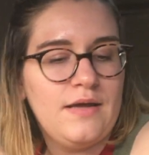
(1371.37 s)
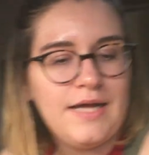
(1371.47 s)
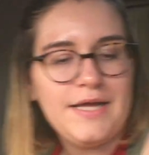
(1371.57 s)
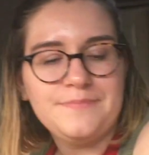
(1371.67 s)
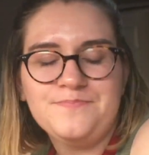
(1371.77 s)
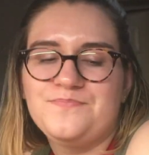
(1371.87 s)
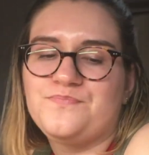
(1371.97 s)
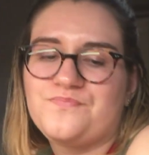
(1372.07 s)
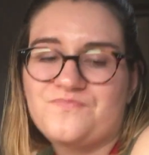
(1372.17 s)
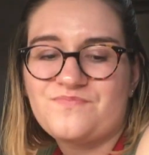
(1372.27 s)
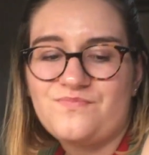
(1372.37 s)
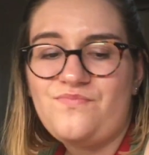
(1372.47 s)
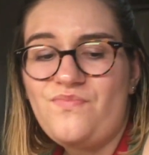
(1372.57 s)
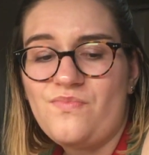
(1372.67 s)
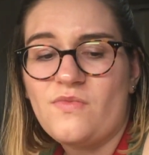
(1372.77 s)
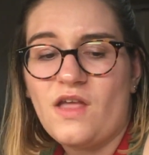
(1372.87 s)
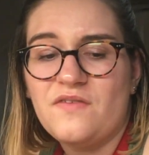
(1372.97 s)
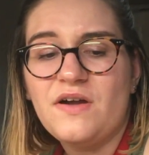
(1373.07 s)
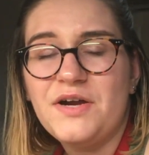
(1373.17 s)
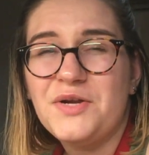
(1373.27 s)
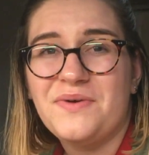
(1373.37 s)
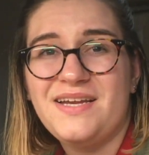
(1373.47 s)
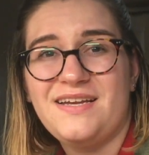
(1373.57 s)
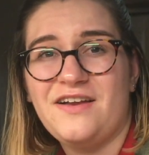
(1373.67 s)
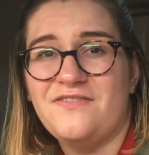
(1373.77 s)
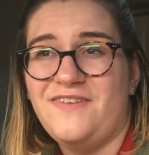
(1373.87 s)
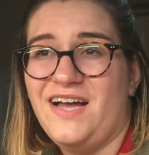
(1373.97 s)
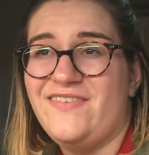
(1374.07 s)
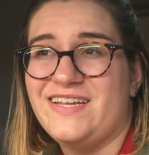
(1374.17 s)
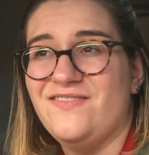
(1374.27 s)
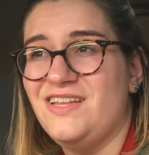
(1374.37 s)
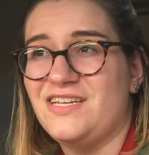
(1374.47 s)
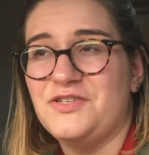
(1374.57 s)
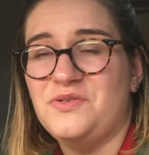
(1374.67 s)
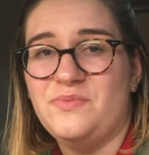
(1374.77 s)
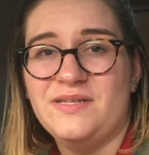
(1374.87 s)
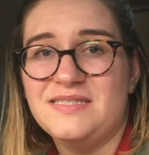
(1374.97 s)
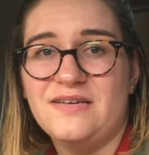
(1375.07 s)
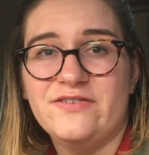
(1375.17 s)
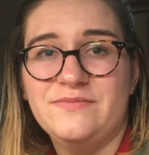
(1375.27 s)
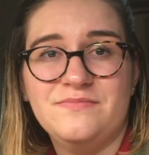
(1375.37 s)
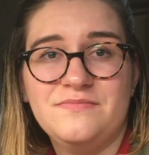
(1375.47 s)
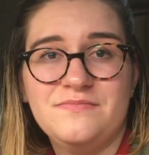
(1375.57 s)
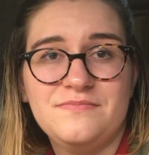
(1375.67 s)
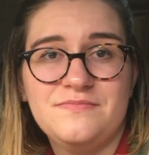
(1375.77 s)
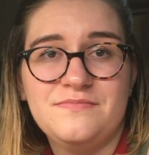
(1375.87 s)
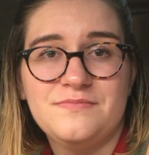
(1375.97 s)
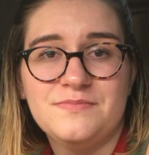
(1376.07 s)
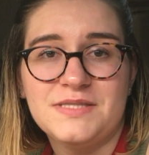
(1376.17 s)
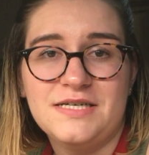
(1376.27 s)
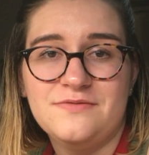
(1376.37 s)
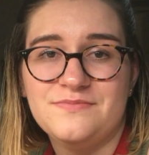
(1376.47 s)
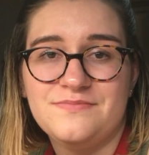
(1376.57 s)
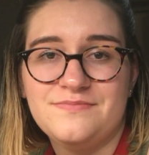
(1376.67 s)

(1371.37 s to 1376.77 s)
If I were to rate it out of 5, I'd give it like a 2.7. So,